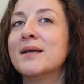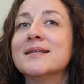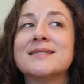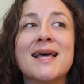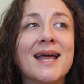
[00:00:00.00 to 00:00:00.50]

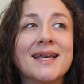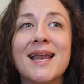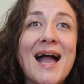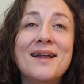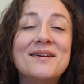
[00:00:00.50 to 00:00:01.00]
because
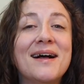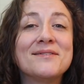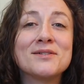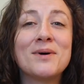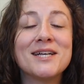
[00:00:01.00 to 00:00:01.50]
then I don't
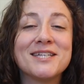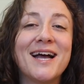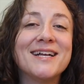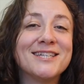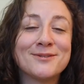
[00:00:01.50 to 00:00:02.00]
have to wash it.
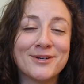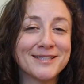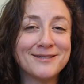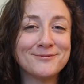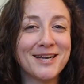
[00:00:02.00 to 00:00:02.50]
I just bring
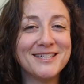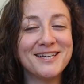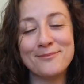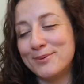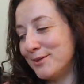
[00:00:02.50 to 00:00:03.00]
some dry
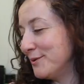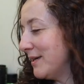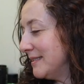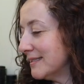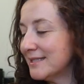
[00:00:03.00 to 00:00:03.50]
shampoo
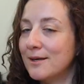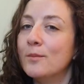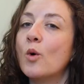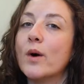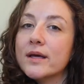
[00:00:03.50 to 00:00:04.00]
and
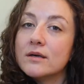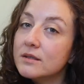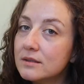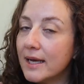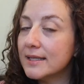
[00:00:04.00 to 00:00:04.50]
some
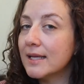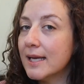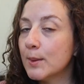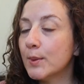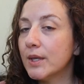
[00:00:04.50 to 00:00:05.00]
oil. I
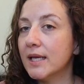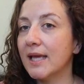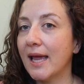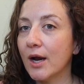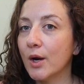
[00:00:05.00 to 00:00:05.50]
like
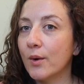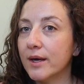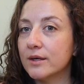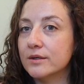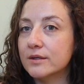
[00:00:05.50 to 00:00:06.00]
putting hair
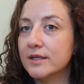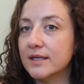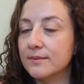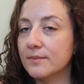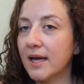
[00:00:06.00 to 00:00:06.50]
oil
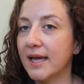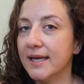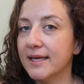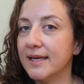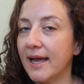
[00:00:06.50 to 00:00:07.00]
in my
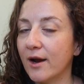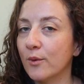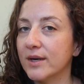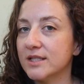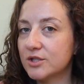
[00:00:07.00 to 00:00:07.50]
hair
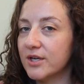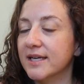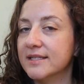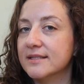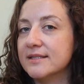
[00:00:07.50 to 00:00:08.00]
when it's
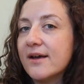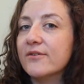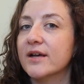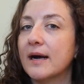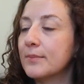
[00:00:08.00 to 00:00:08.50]
straightened
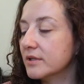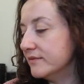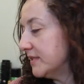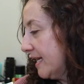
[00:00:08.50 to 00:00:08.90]
every couple of